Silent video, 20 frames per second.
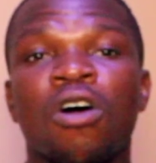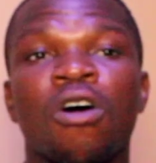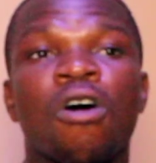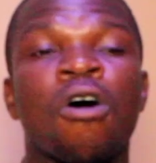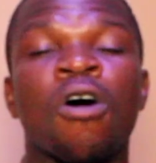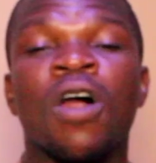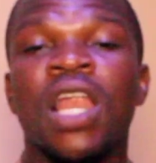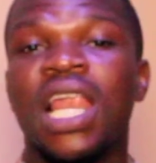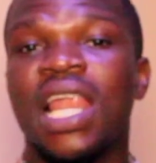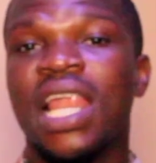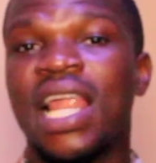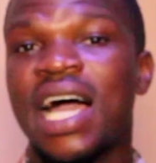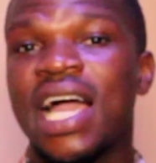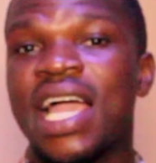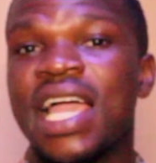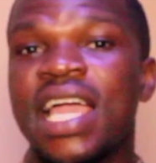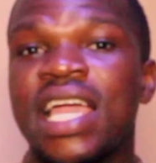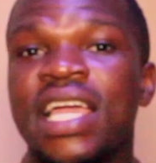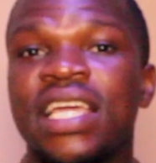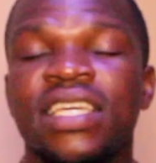
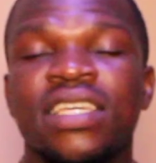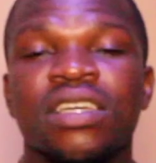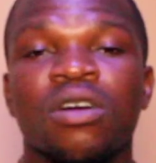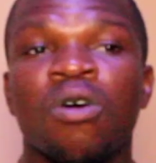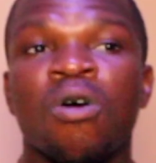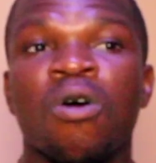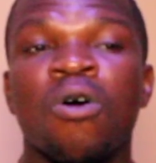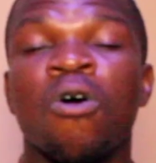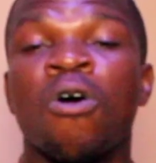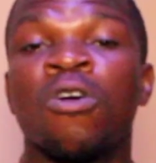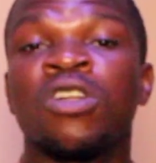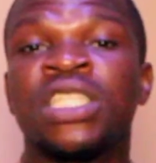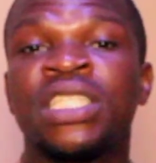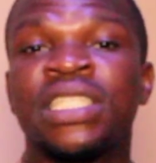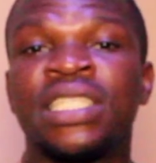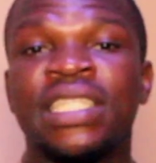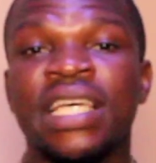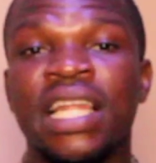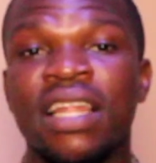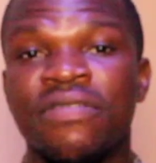online or on
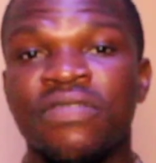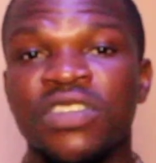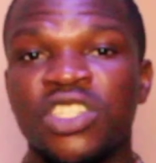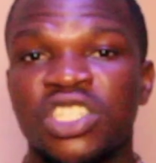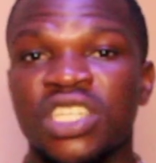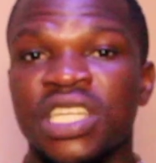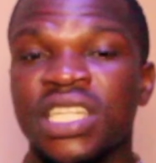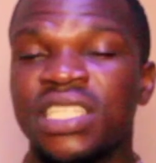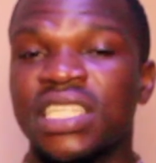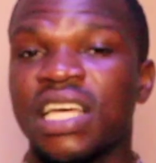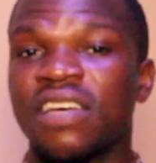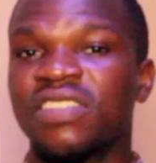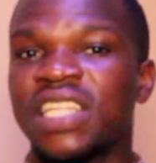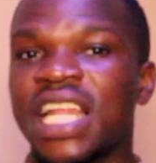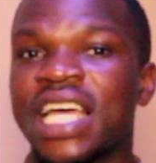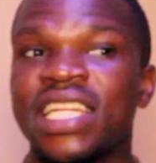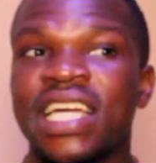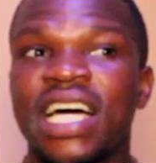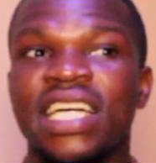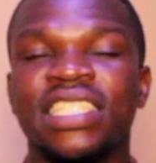television, stuff
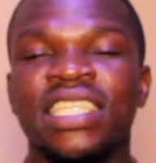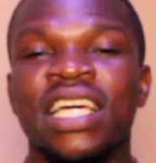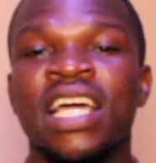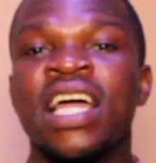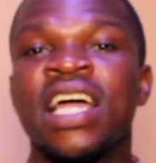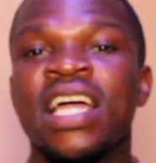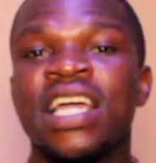like that,